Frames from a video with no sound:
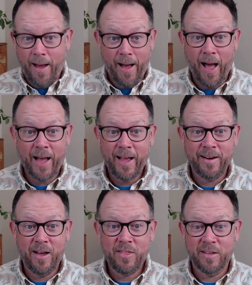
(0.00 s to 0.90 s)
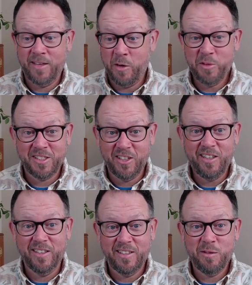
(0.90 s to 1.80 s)
I got nothing. It was
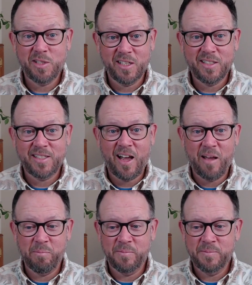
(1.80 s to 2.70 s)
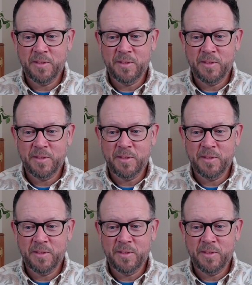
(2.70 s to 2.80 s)
good. It was a good time.